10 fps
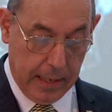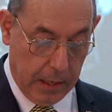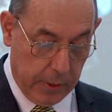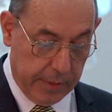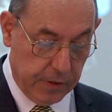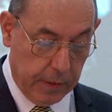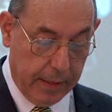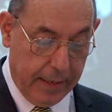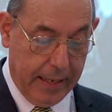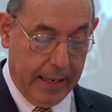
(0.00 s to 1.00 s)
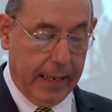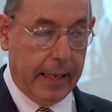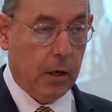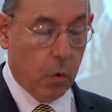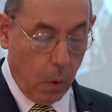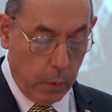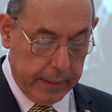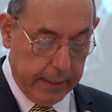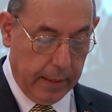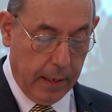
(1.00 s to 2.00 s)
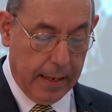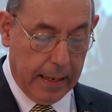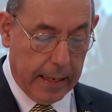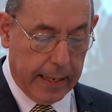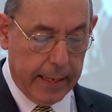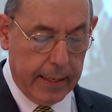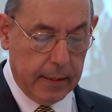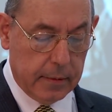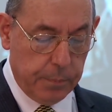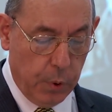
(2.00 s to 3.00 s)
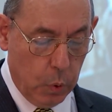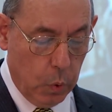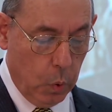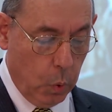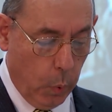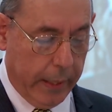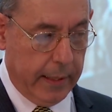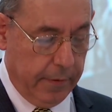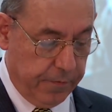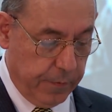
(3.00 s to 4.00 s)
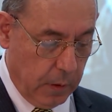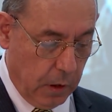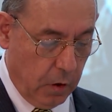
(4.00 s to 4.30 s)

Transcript: However, a growing light blue wave